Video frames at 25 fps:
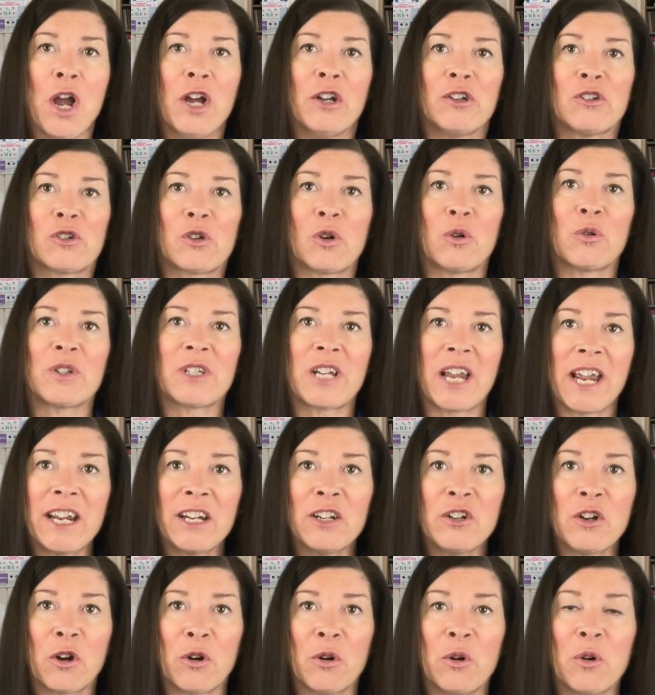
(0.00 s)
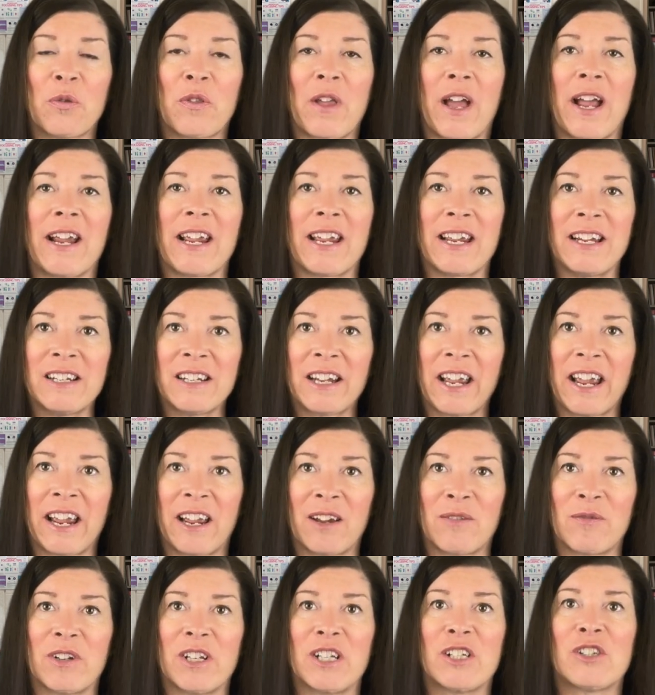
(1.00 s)
So take note that in
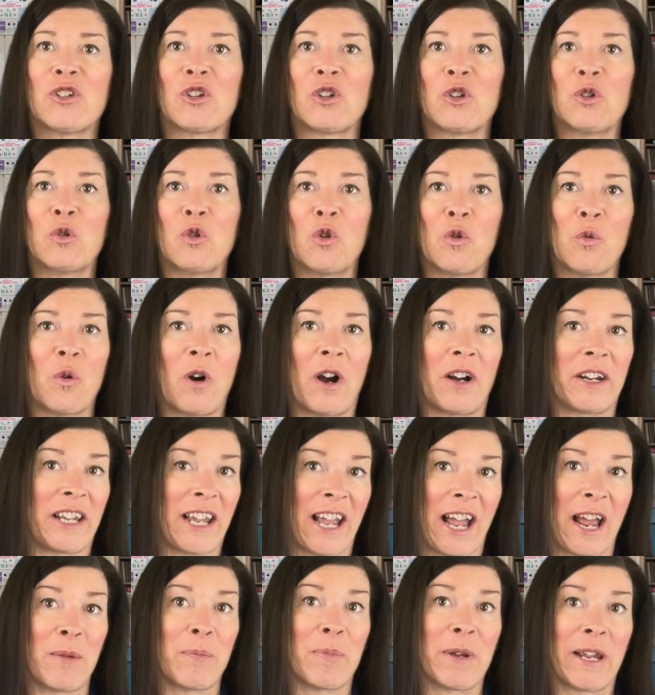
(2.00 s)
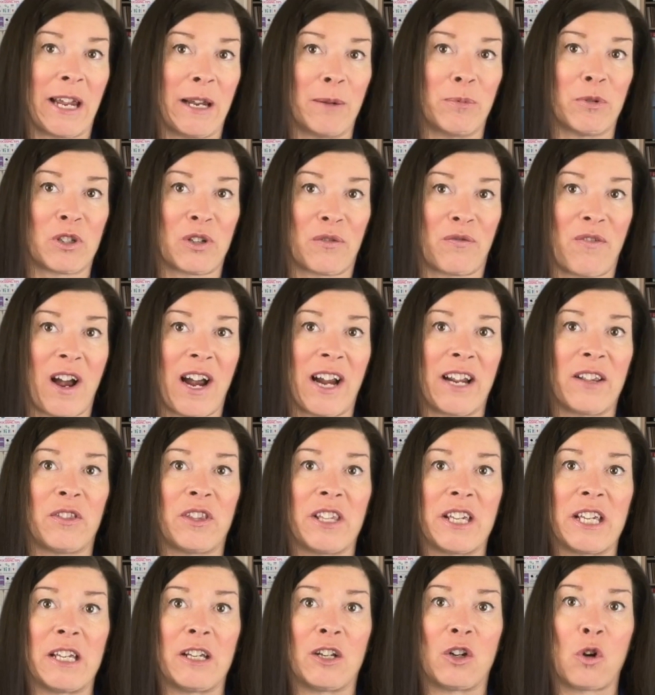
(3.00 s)
Canvas, you will again be able to find
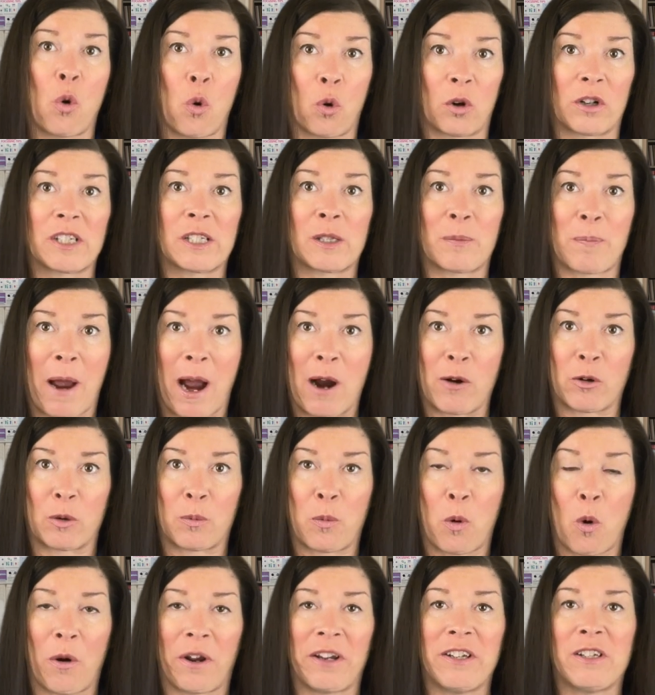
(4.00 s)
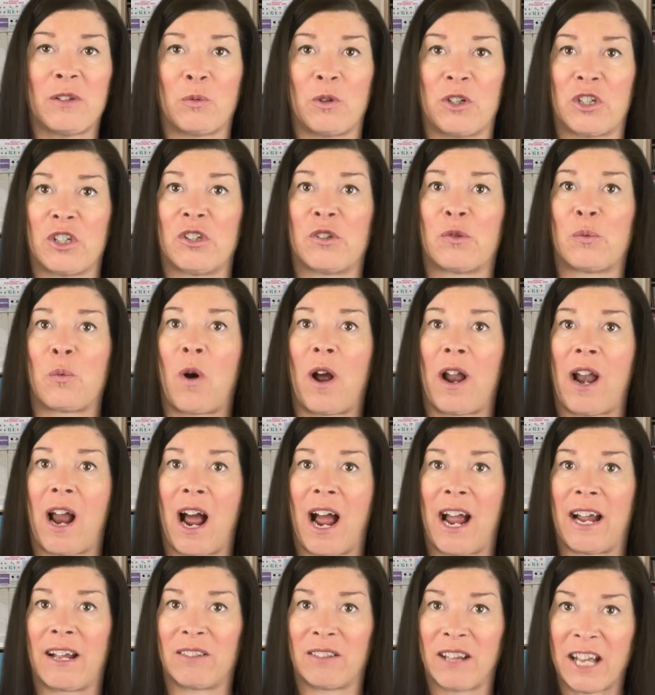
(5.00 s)
the course PowerPoints, which is what
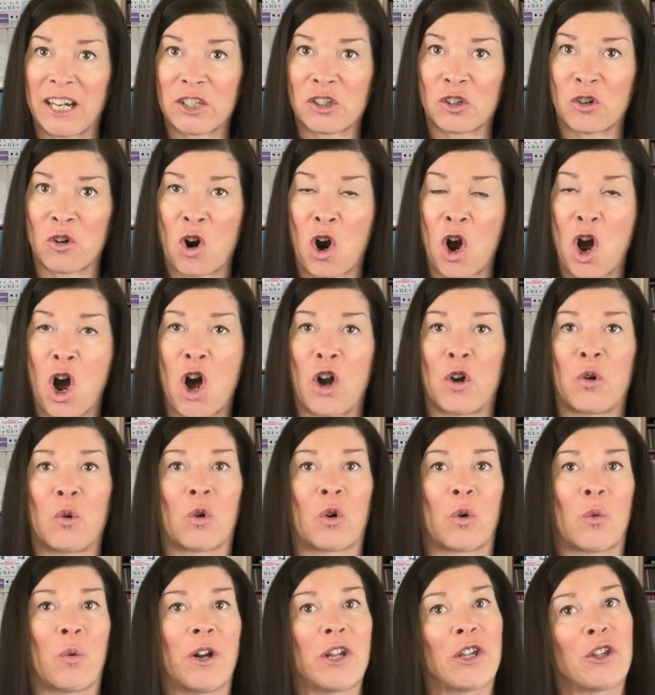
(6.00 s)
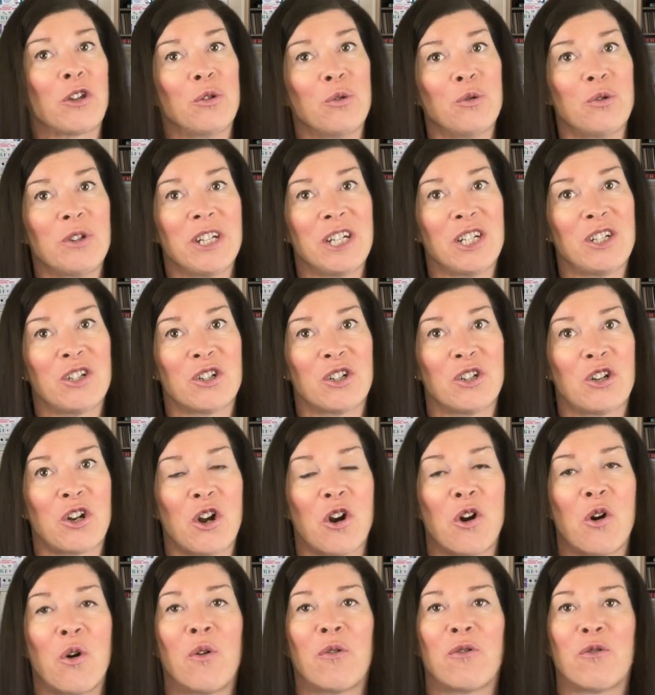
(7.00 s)
I lecture on or what you need to
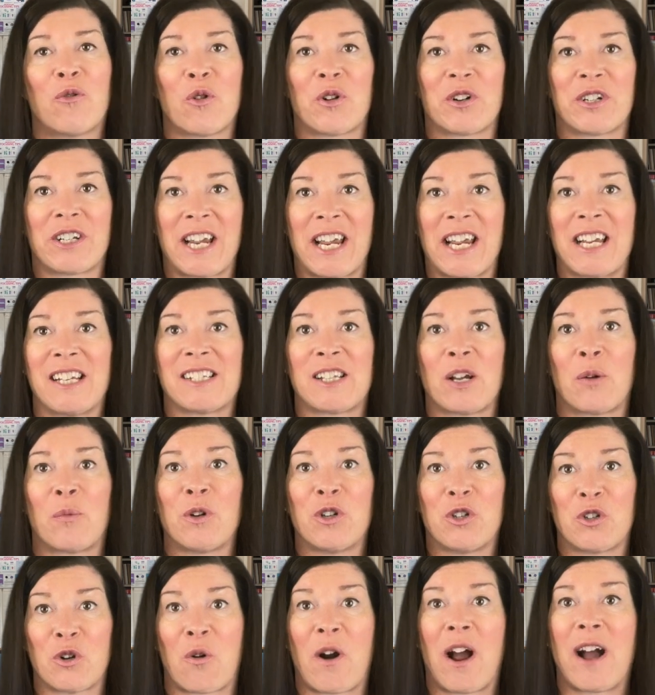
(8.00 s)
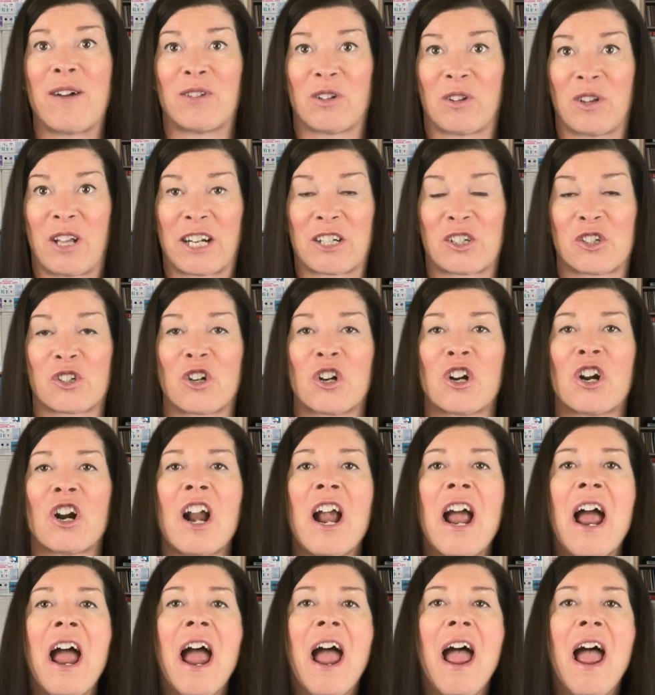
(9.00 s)
know for days that we don't have a lecture.